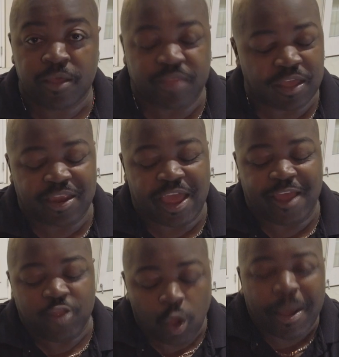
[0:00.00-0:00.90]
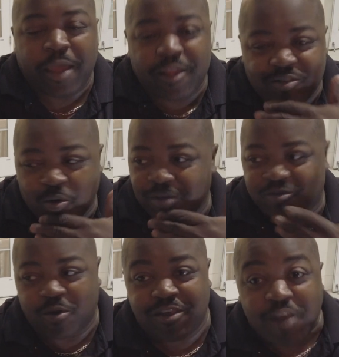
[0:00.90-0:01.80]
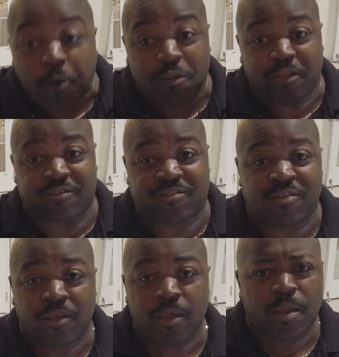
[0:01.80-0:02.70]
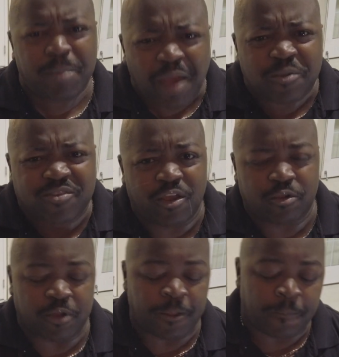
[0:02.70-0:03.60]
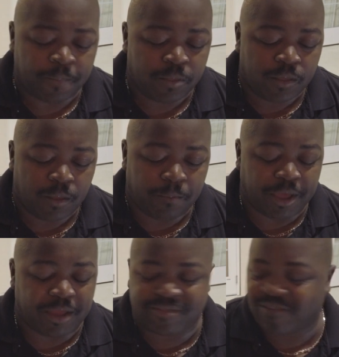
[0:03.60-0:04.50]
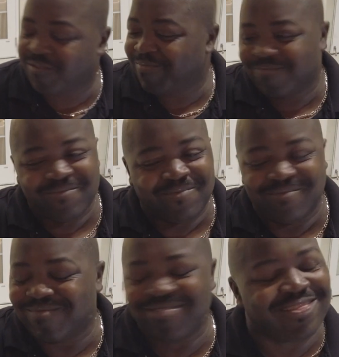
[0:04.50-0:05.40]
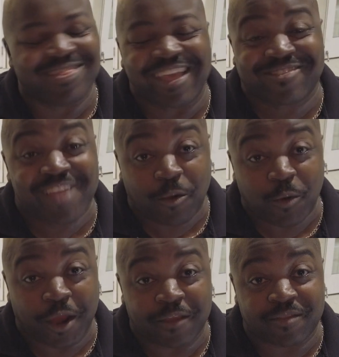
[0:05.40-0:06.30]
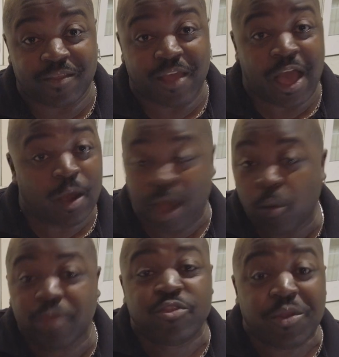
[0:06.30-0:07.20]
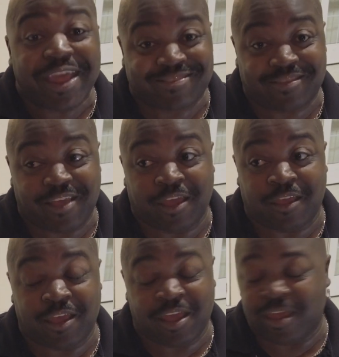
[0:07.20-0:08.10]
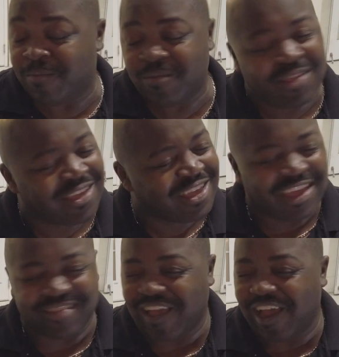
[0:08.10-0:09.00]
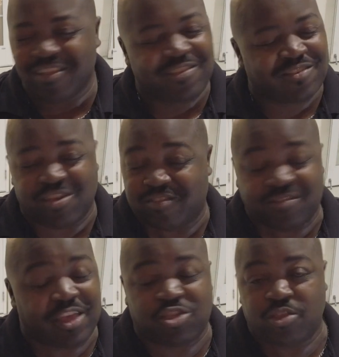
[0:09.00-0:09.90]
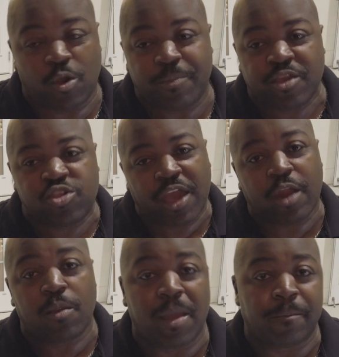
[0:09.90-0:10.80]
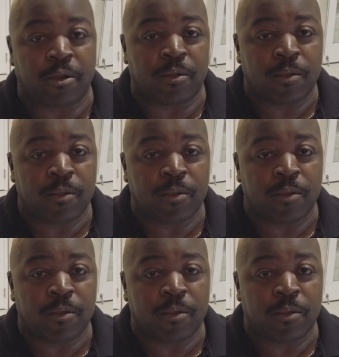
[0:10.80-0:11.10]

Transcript: thinking that nobody is going to notice. But I was hungry. But that's not right. I wouldn't do that today, and it's highly suggested that you don't, because you gotta remember,